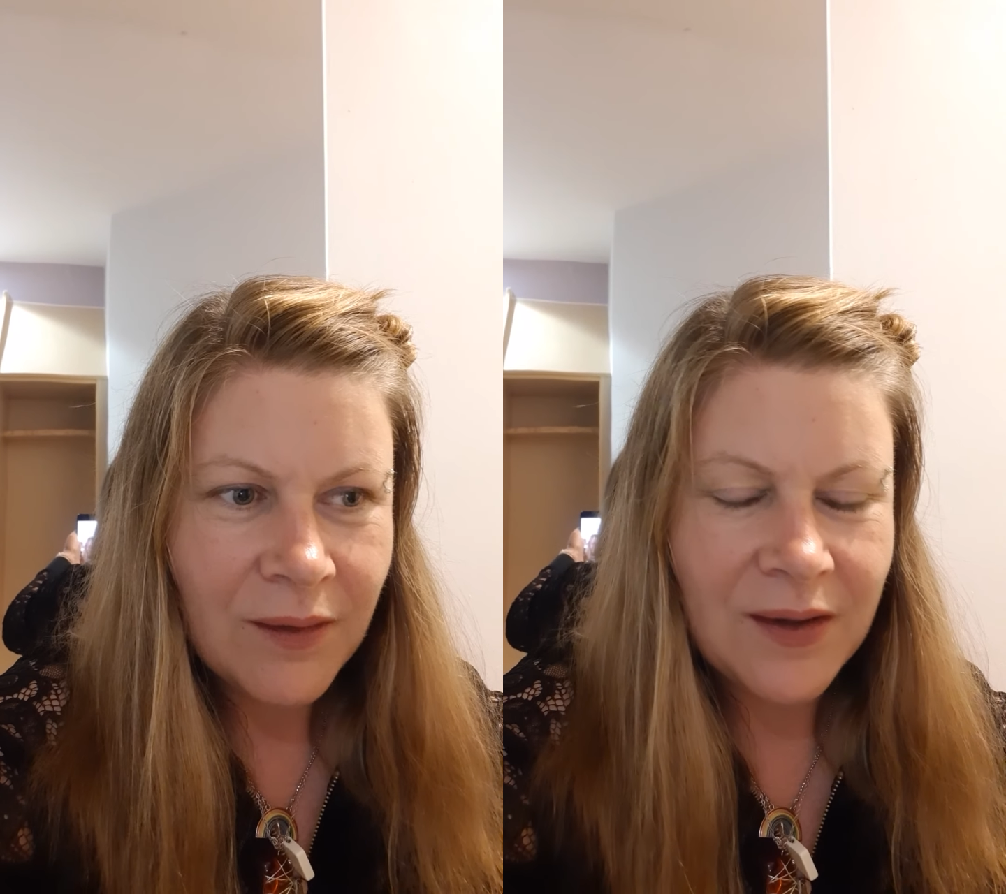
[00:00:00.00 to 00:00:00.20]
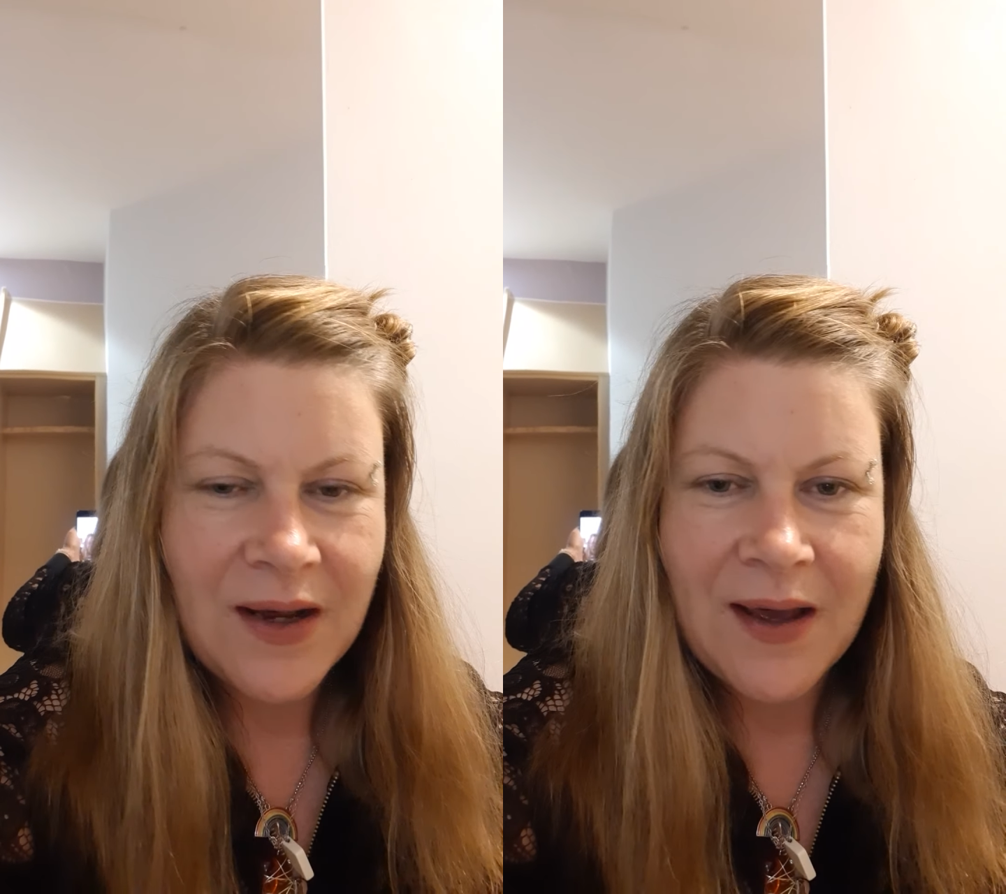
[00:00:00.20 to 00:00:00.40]

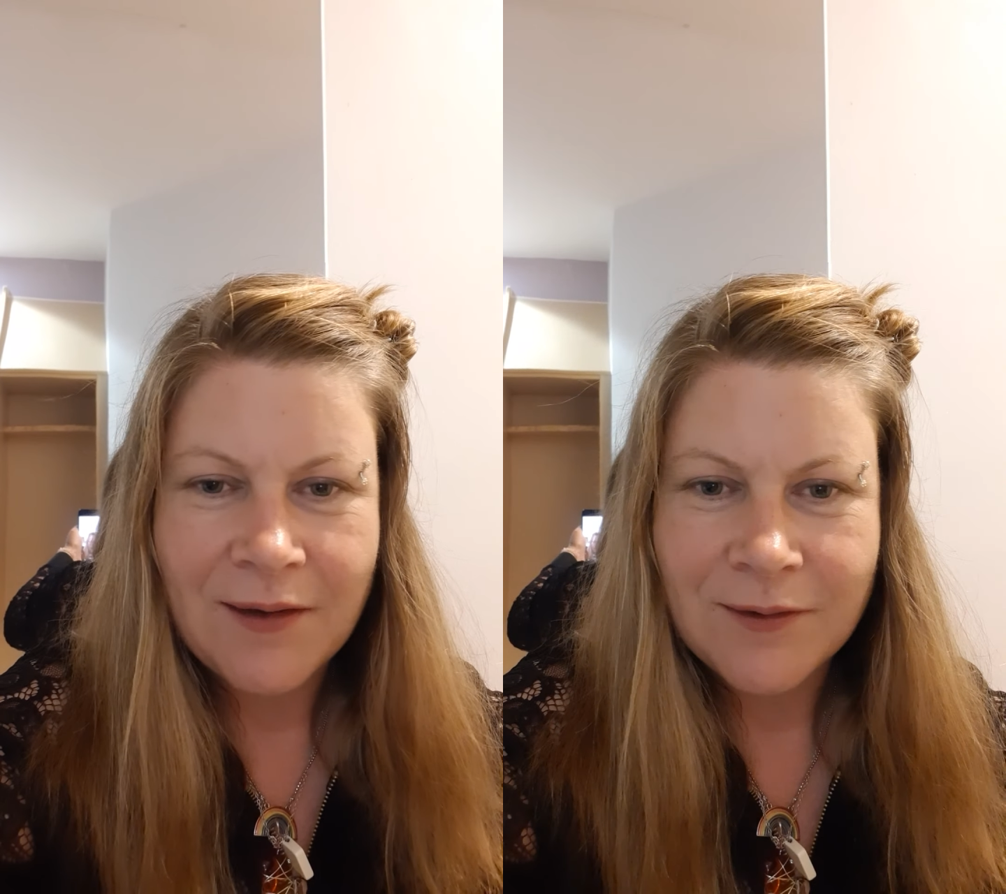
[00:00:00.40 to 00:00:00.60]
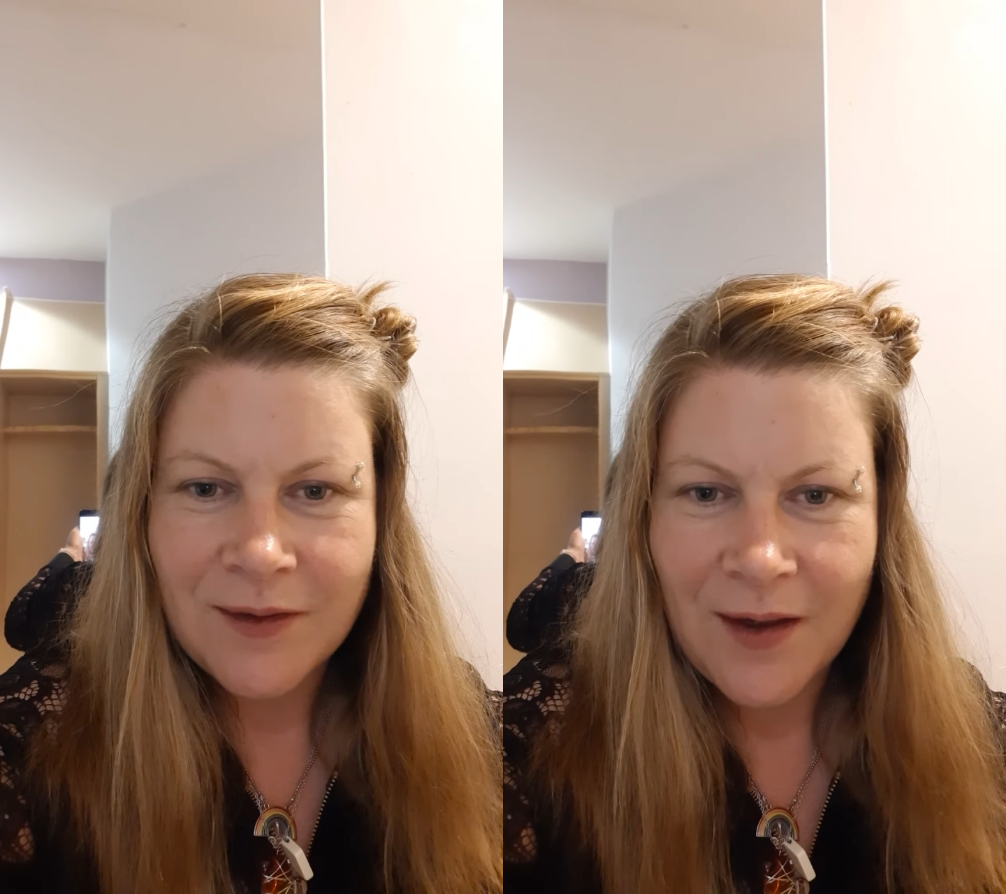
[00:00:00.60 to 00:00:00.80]
and
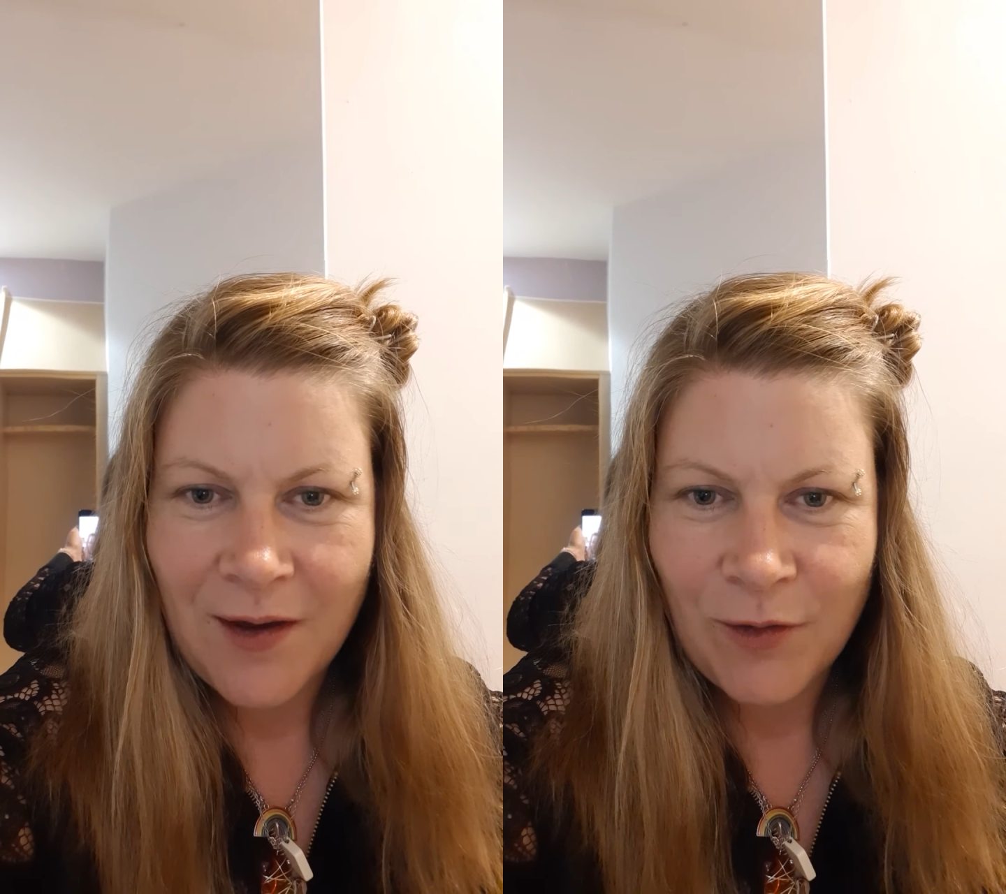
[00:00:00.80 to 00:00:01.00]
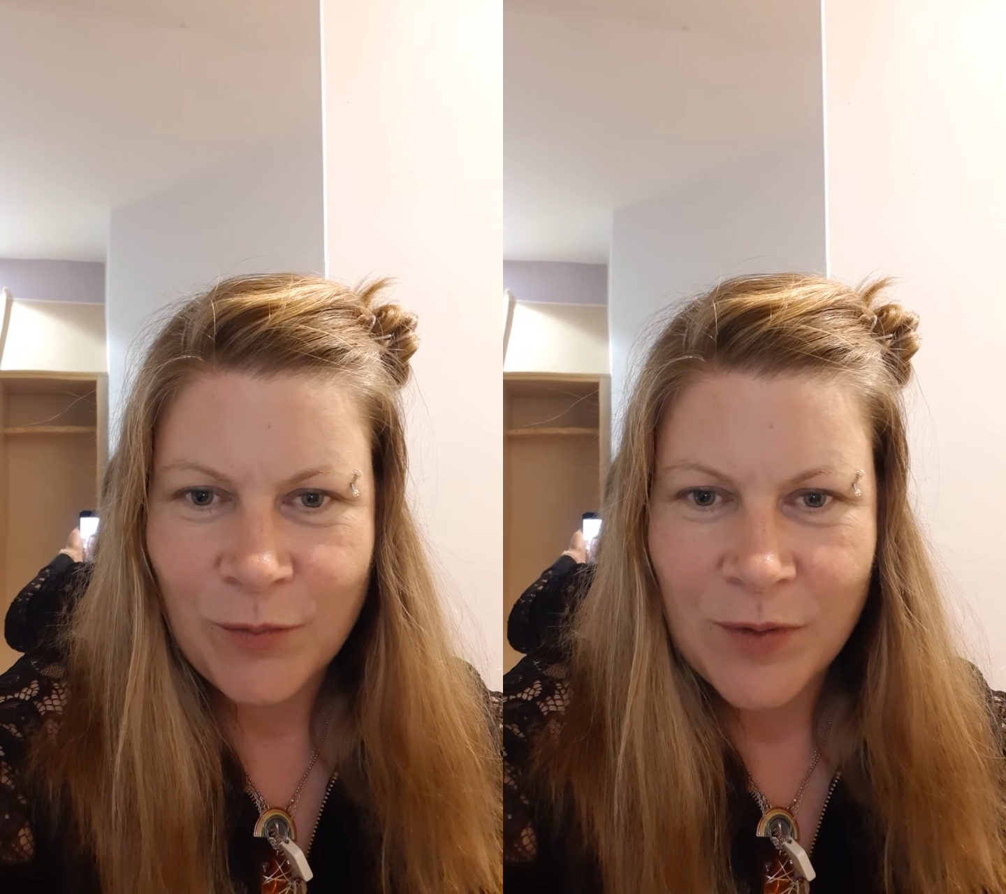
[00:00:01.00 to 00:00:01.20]
how to
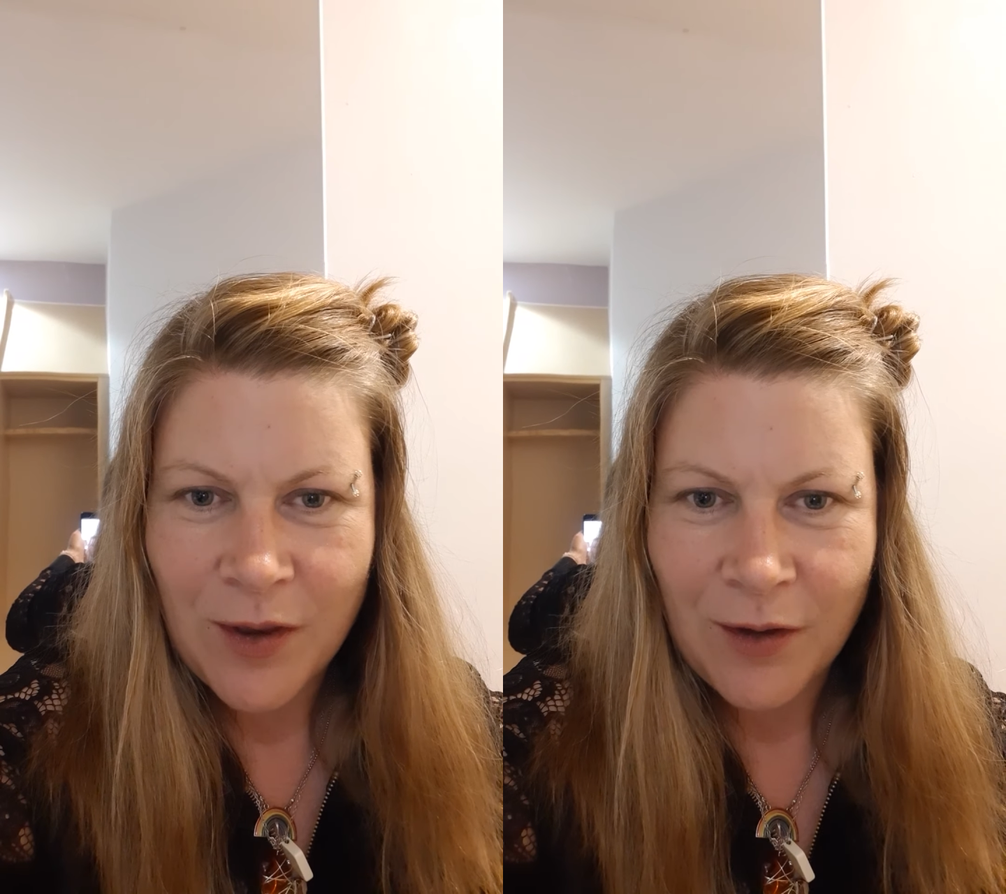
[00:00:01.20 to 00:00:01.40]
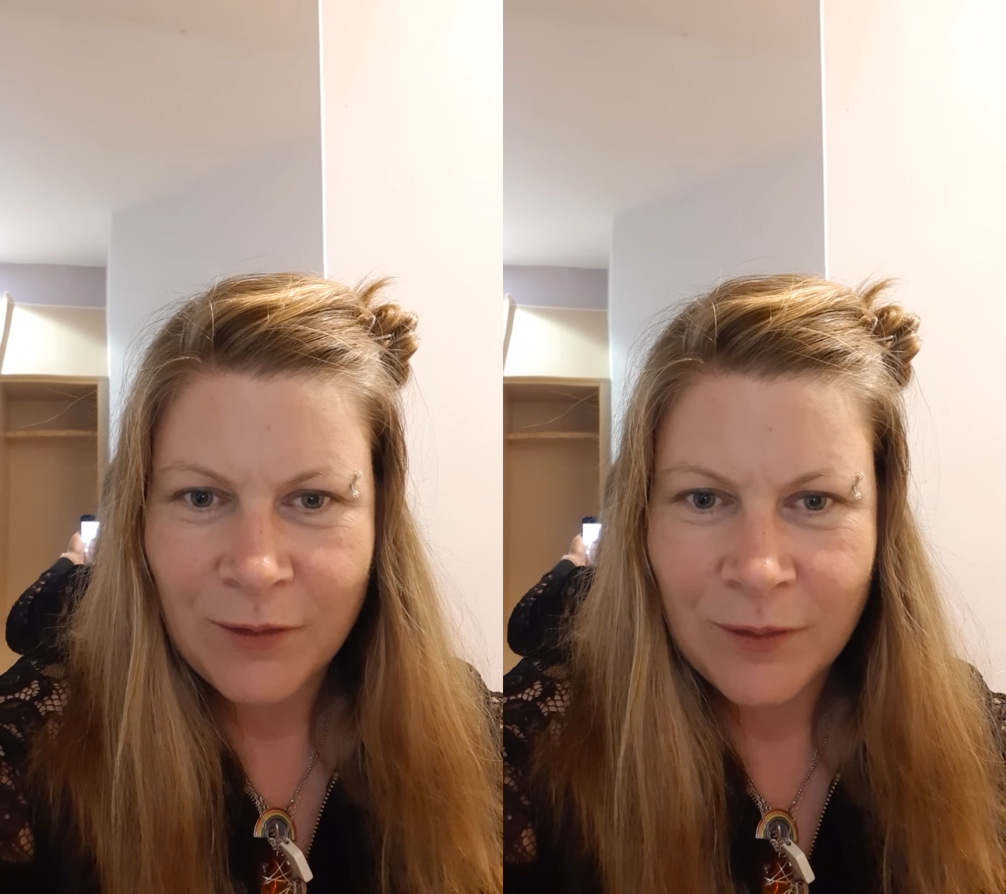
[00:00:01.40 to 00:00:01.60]
help
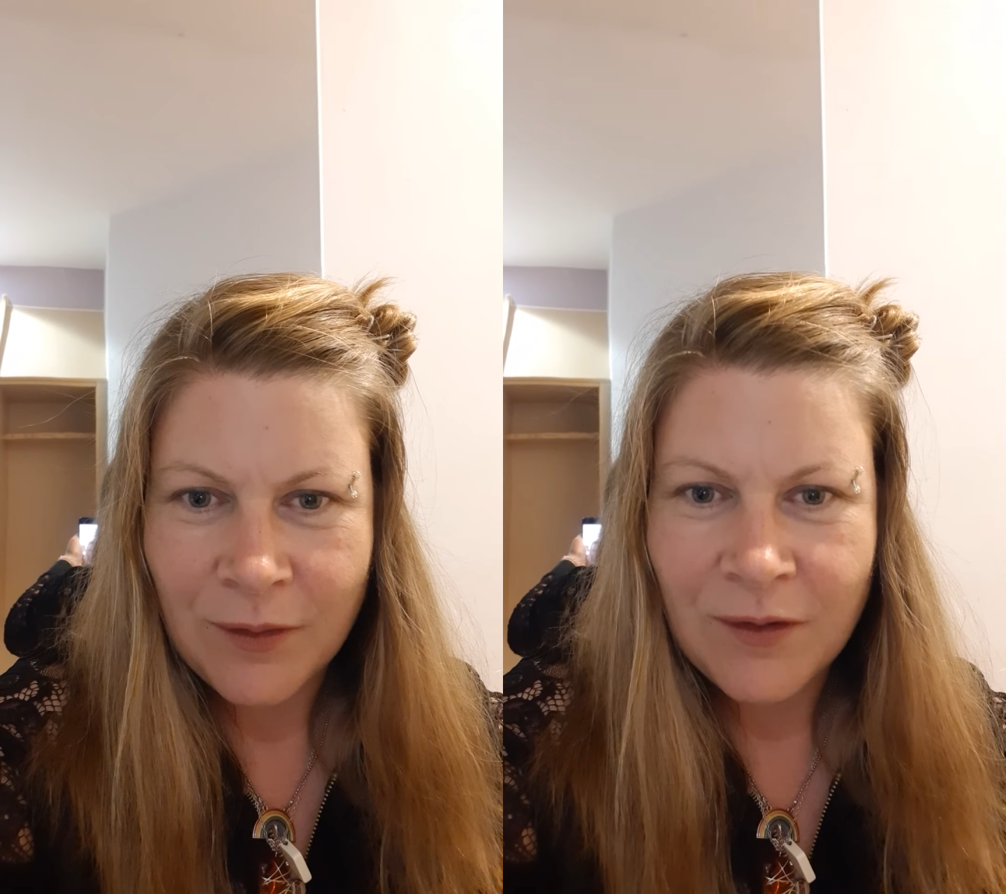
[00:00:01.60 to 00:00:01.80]
you.